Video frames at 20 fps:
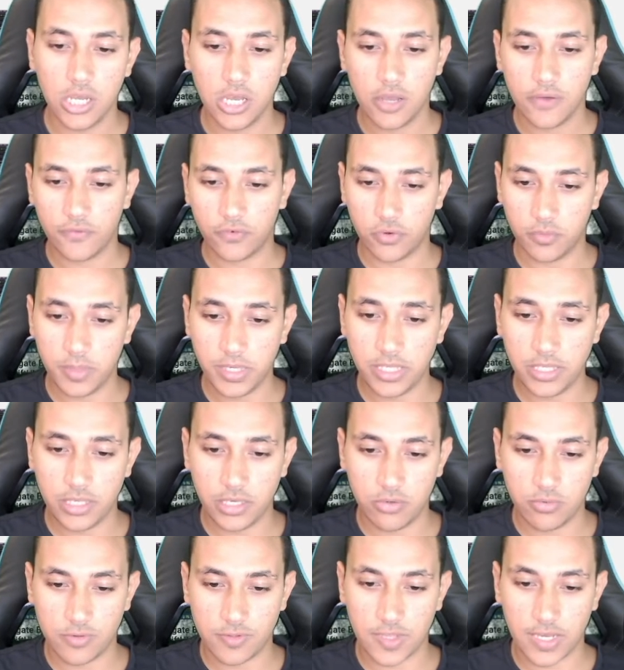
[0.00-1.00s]
For me, it
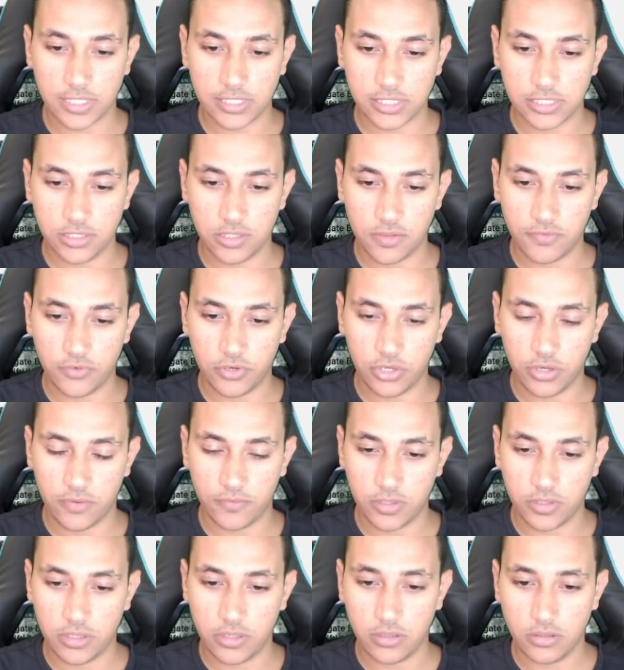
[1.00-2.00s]
was actually this video over
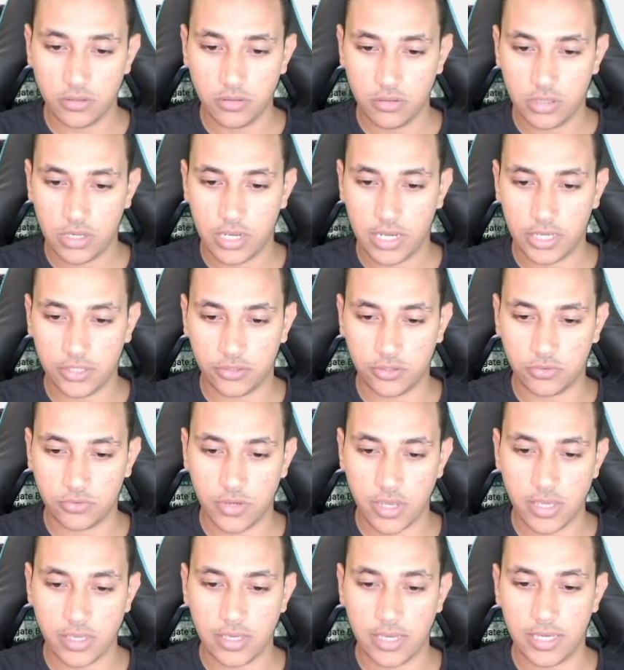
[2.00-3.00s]
here, how to
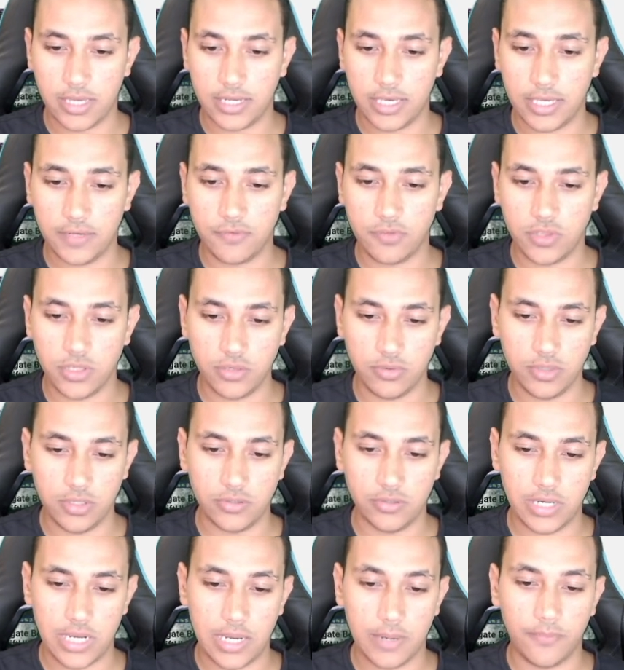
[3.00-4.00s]
create an NFC Reader
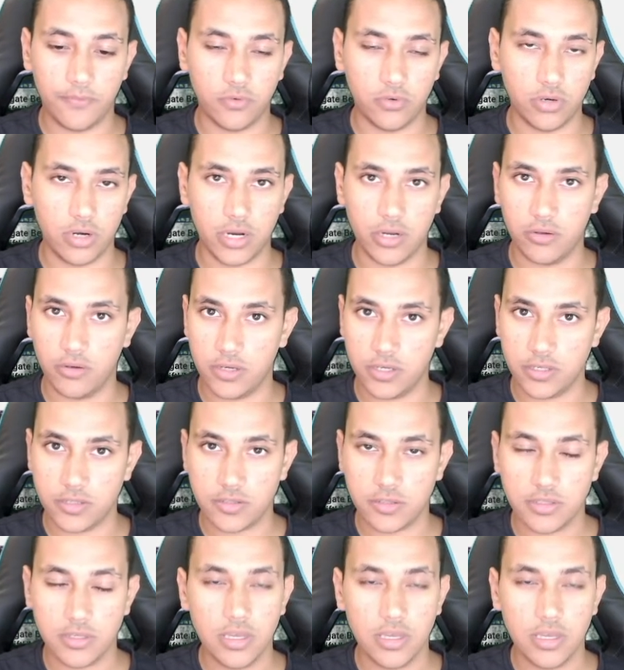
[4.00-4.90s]
app for iOS.